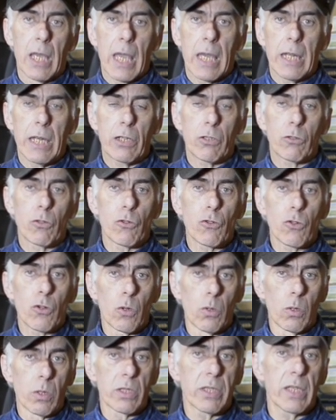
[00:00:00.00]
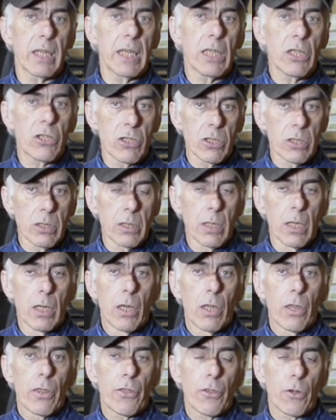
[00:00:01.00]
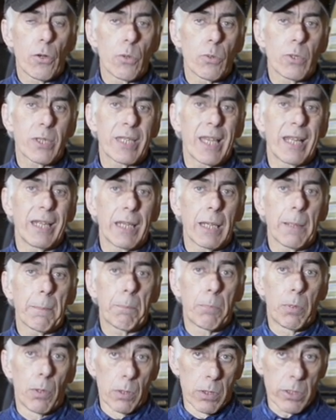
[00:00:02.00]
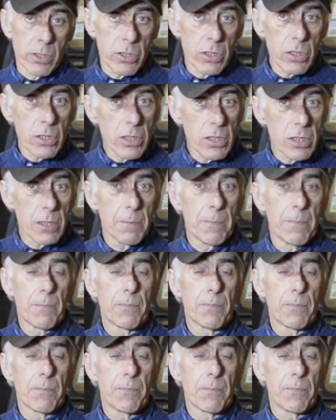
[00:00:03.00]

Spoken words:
And it controls the engine through sending pulses